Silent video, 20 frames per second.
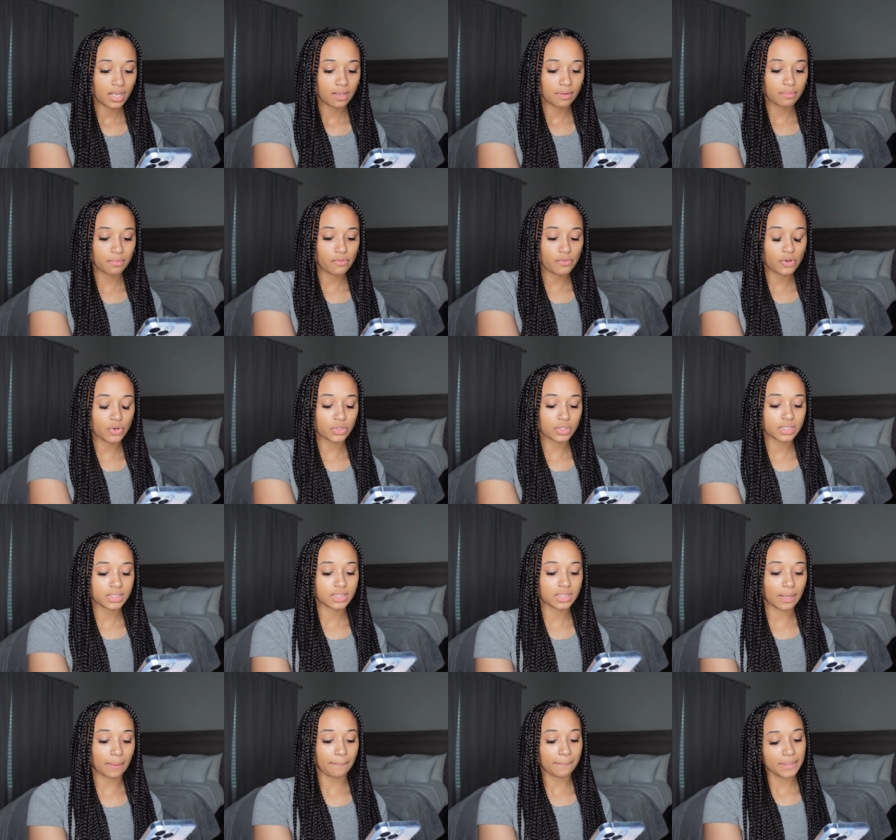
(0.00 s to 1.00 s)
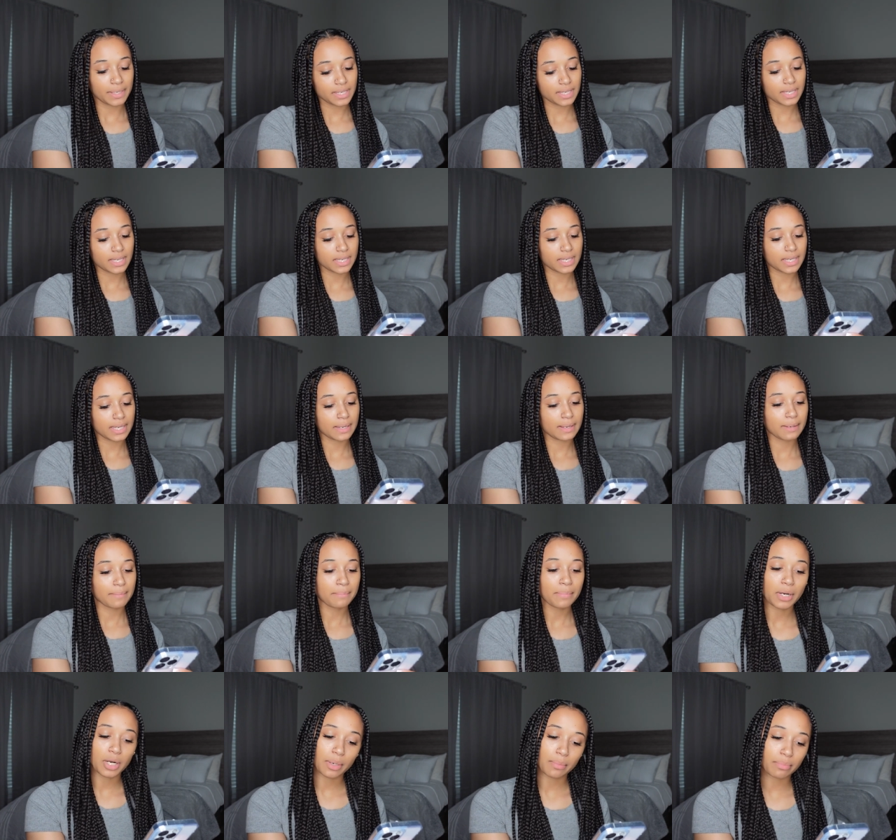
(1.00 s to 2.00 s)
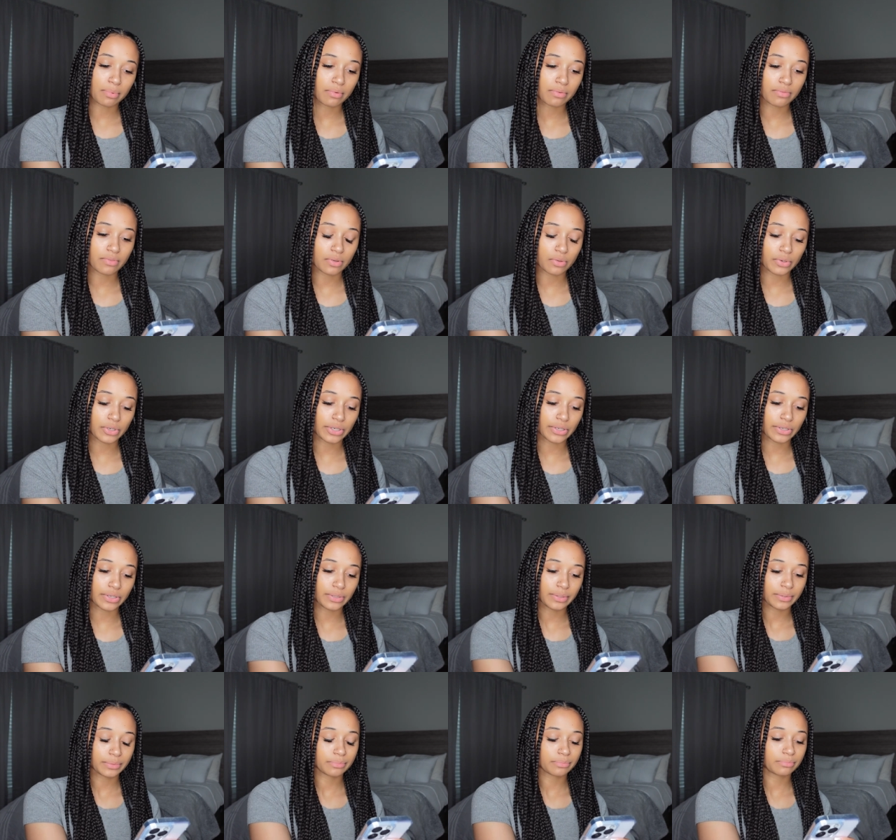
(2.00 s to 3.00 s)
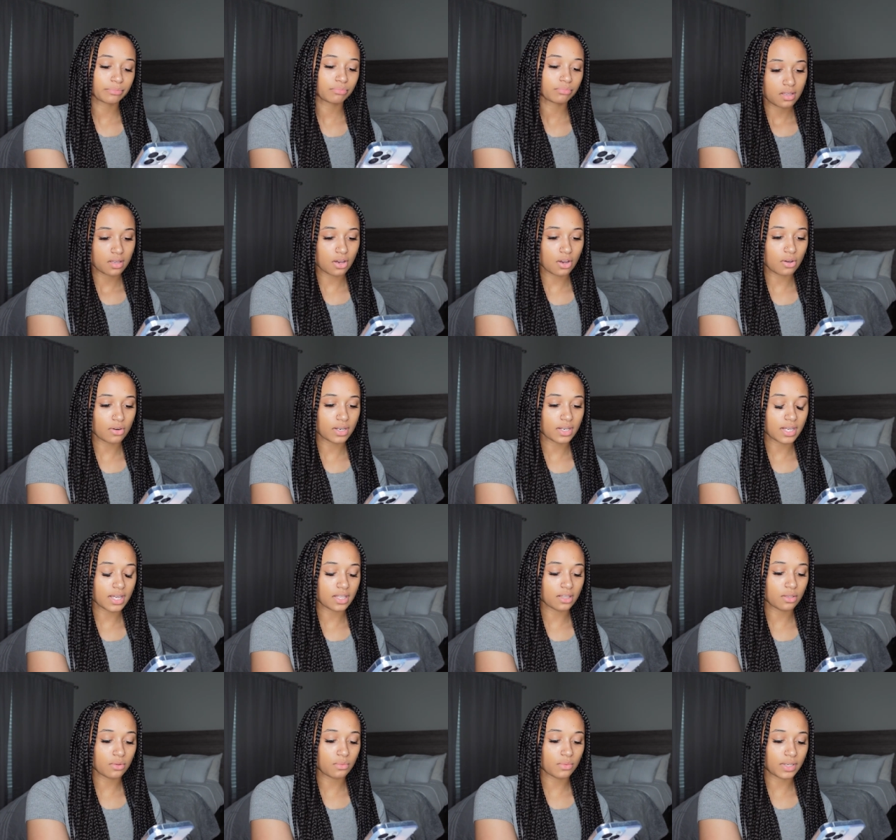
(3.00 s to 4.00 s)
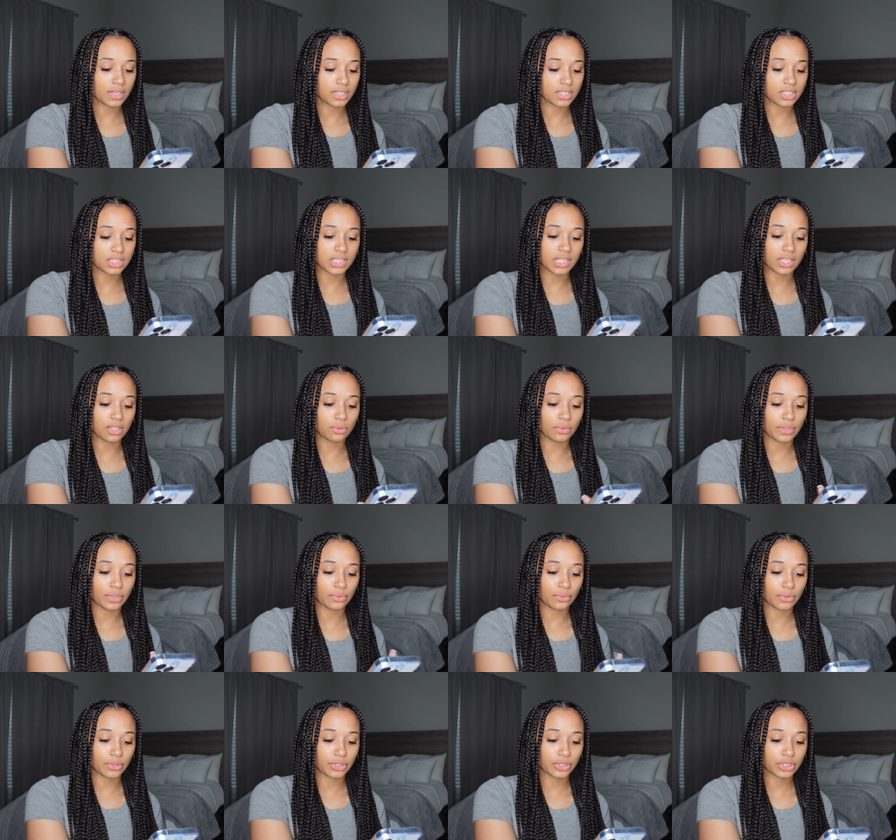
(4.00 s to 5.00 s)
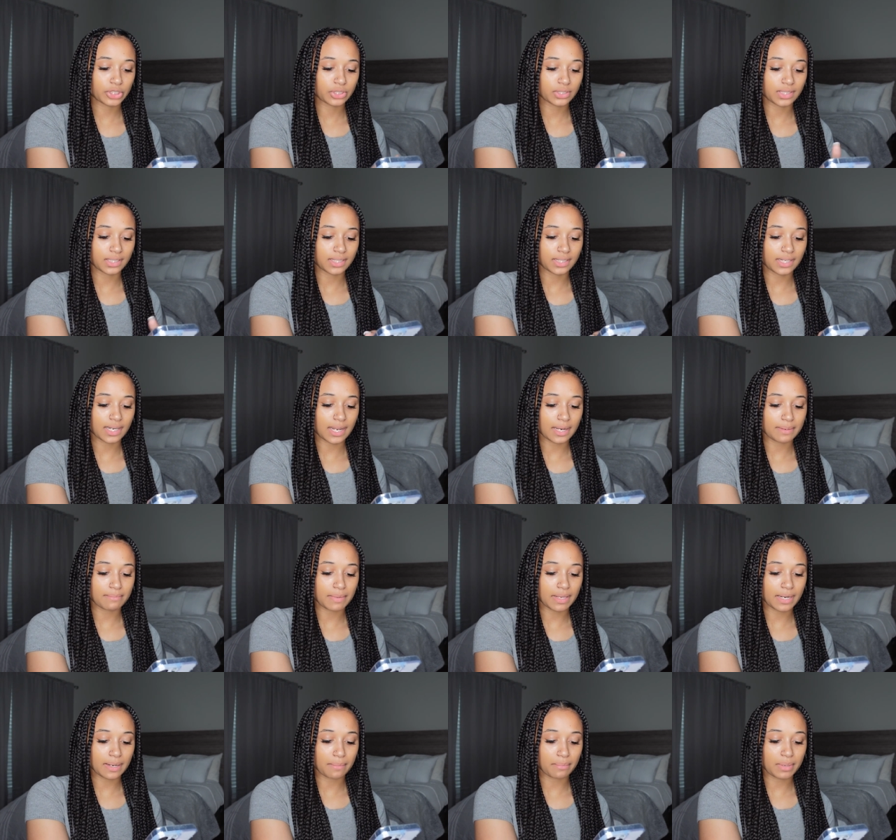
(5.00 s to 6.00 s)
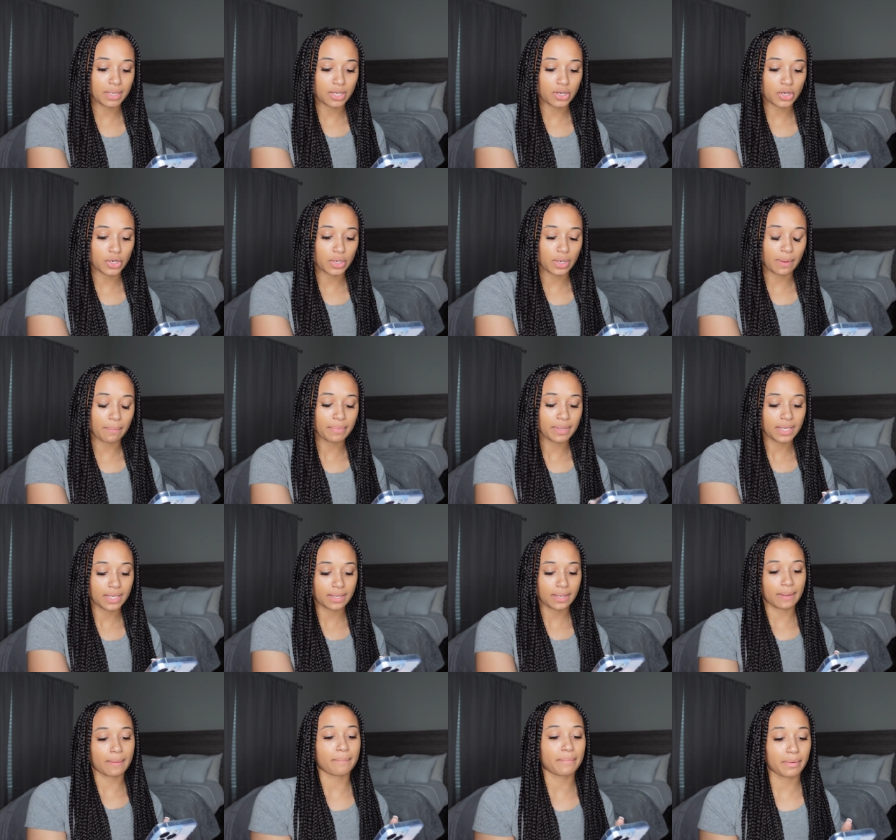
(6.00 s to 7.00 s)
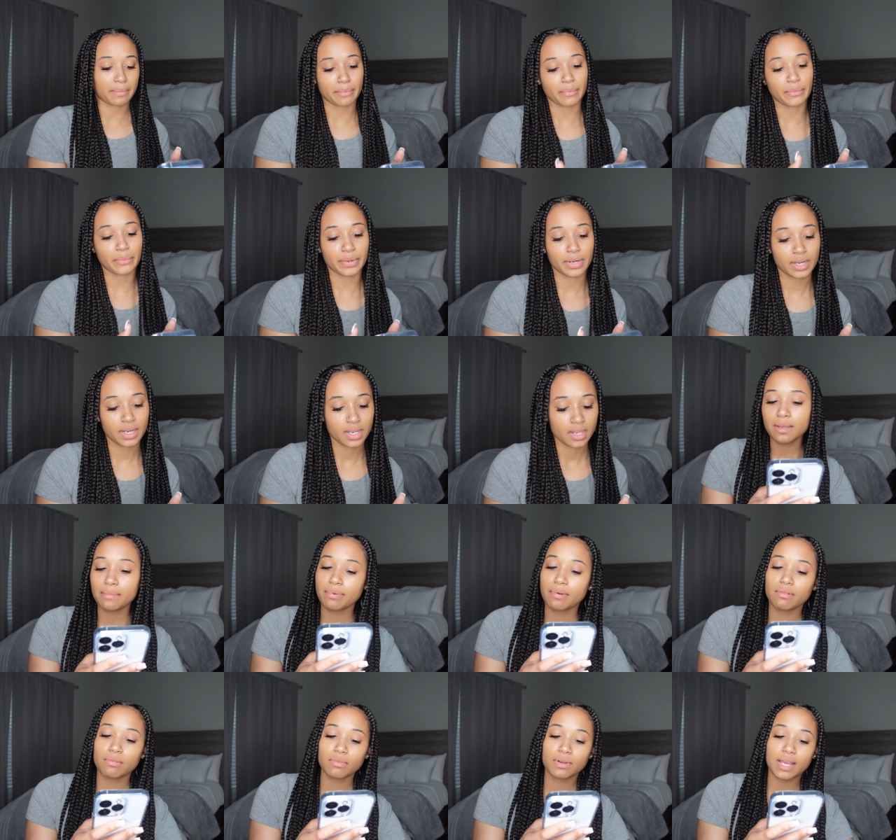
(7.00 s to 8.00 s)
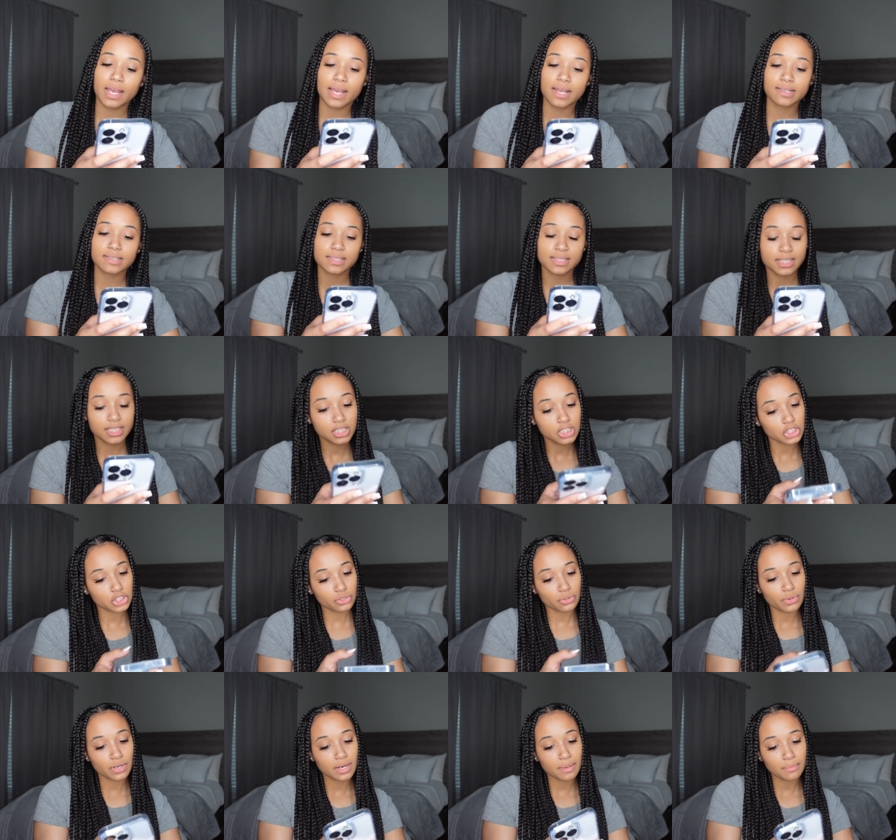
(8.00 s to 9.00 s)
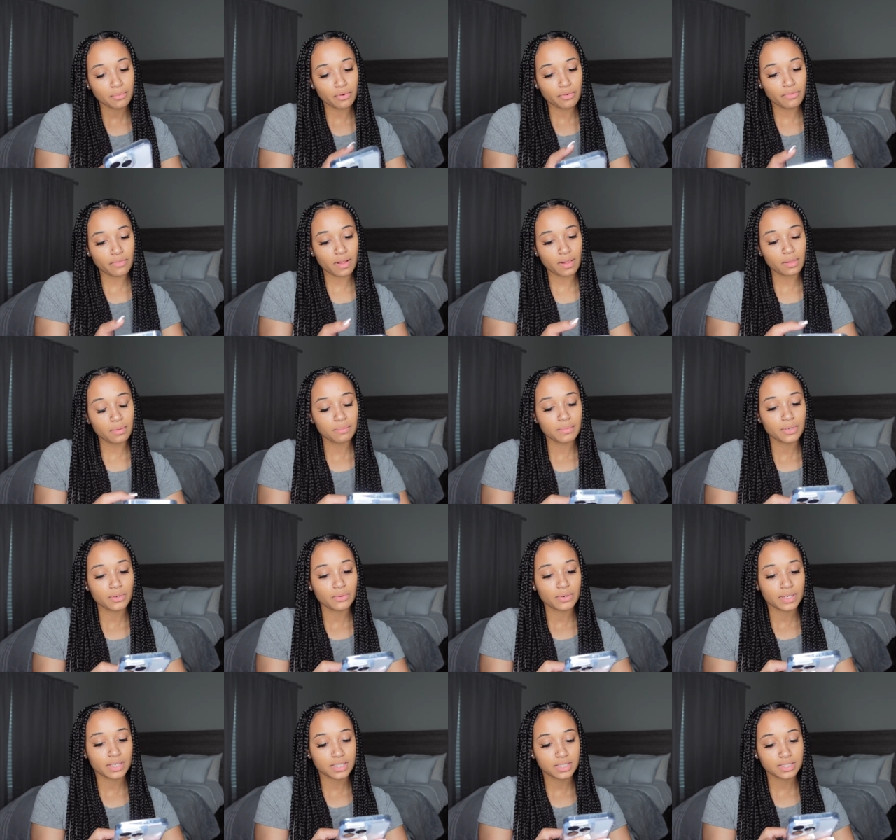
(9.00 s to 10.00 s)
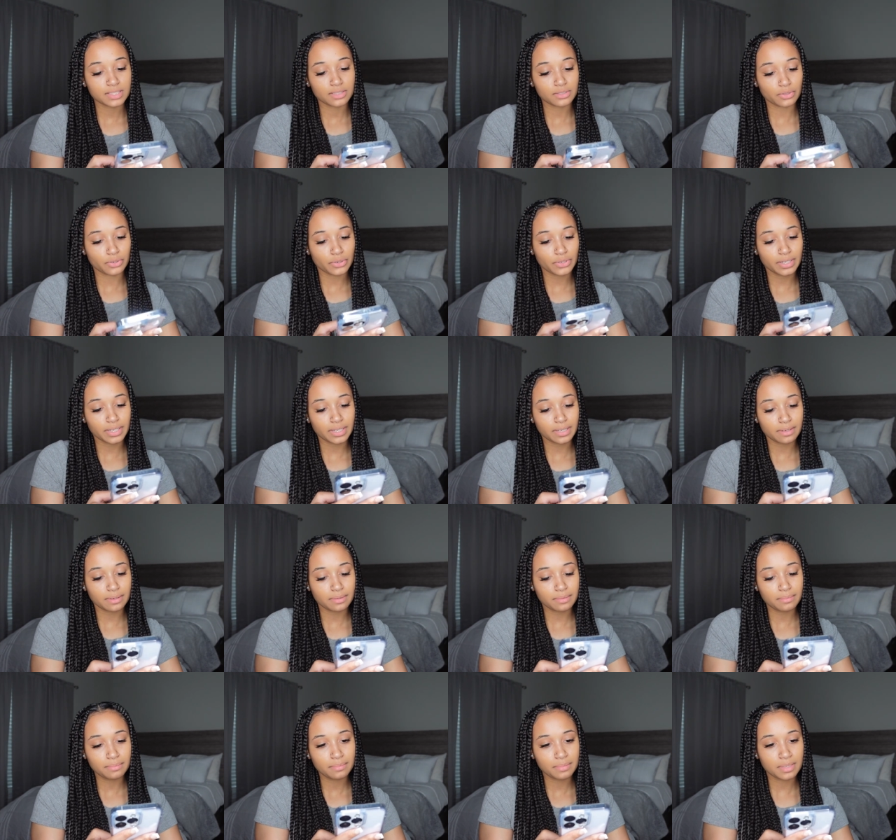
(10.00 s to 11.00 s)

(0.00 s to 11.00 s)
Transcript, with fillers: Move on to the pink and purple folder. Oh, the yellow one is yellow and orange, and then I made a pink, a pink and purple one. The purple one has Instagram. Go follow me on Instagram.